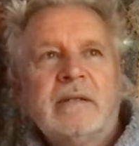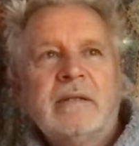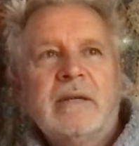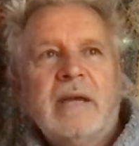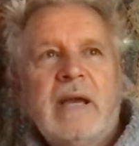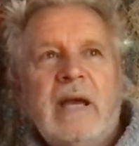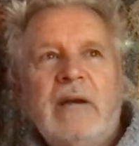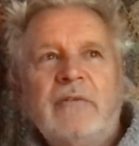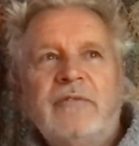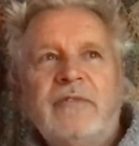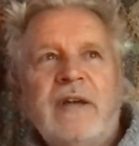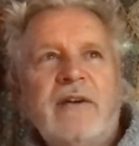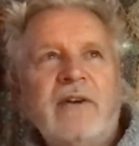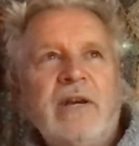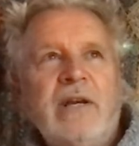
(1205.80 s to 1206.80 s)
How
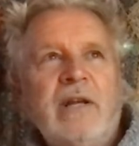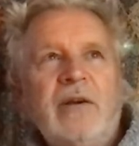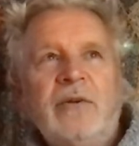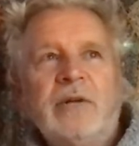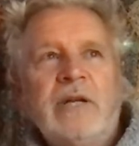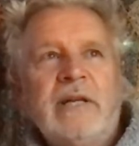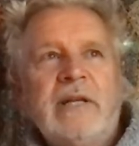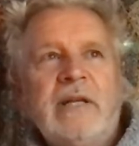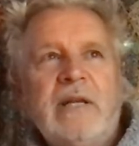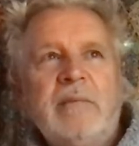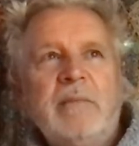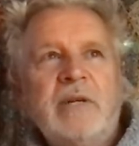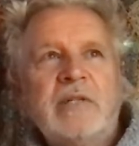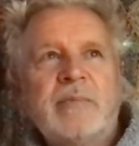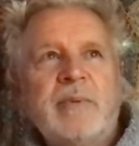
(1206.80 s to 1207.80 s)
very lonely he
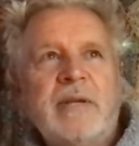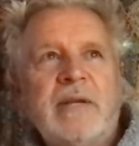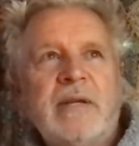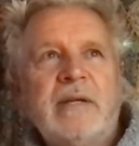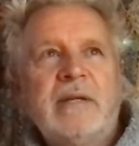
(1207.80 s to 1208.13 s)
must be.